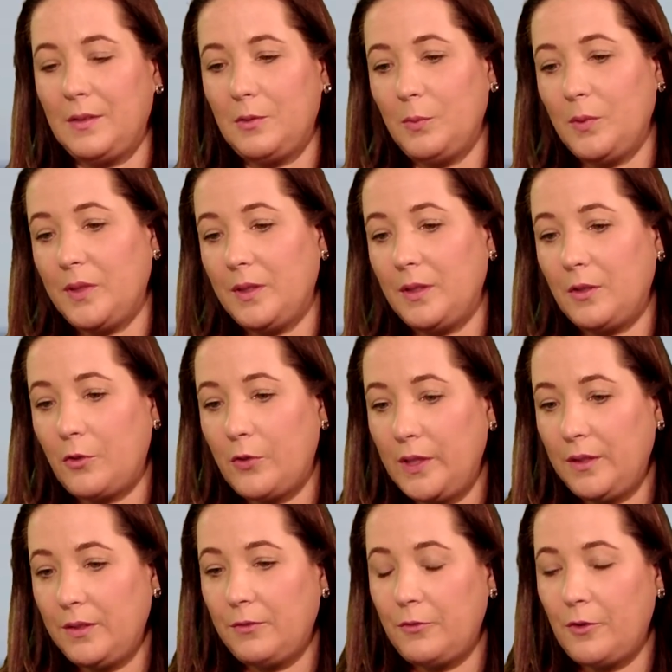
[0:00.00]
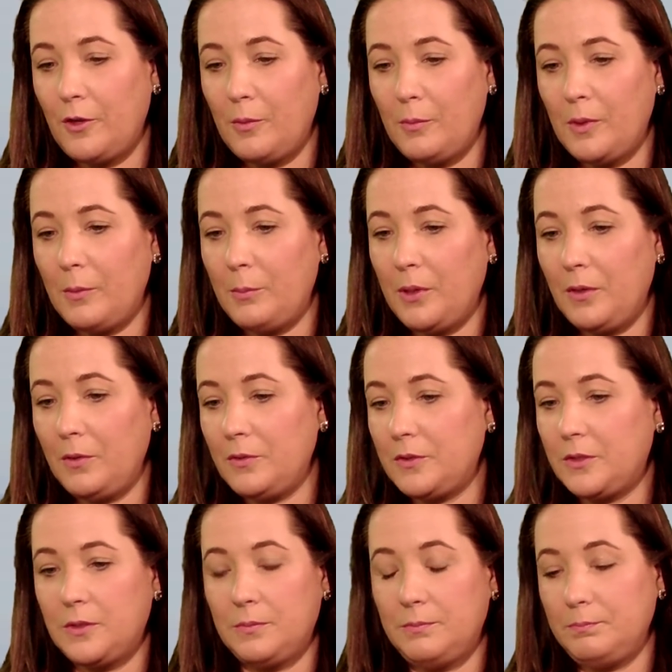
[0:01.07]
was an increase
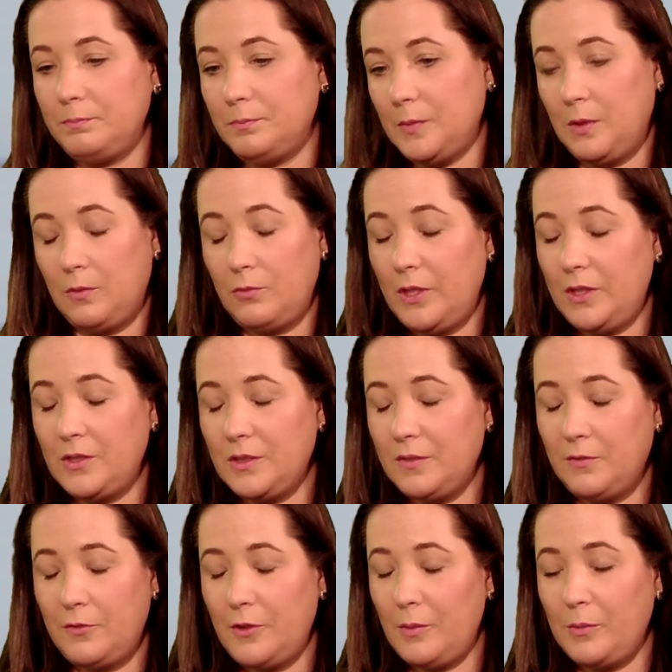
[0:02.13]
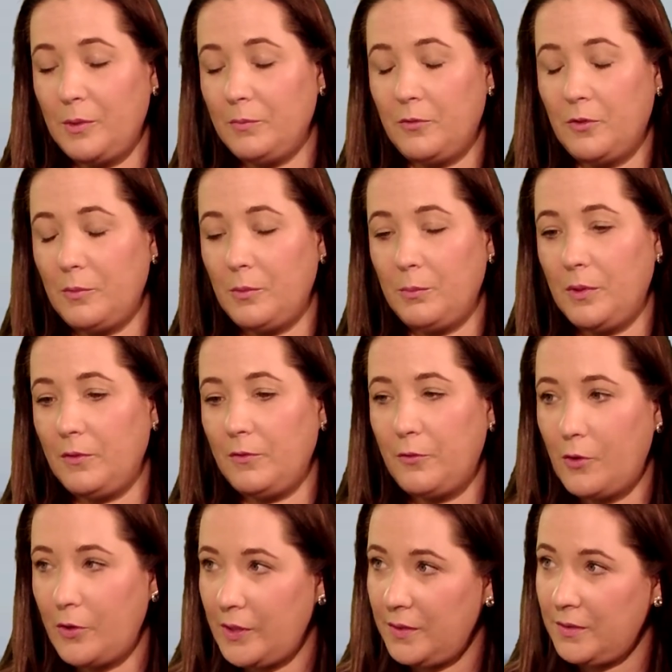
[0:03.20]
ranging from about
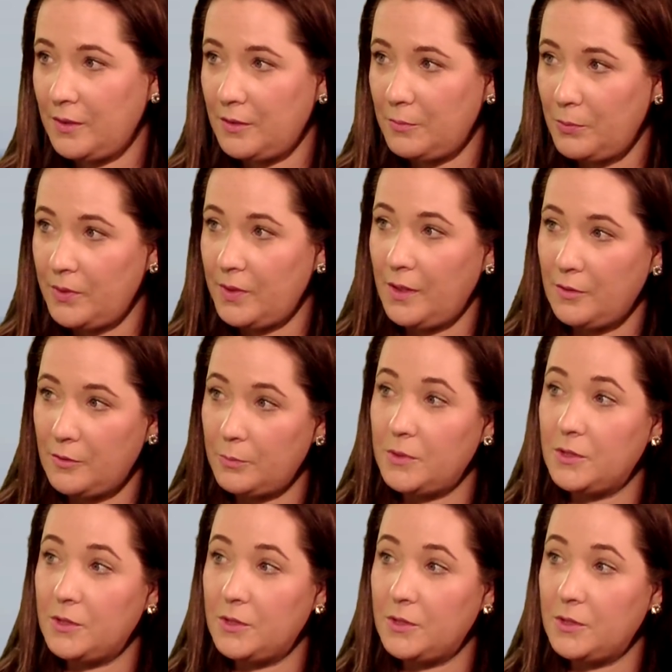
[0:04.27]
46% up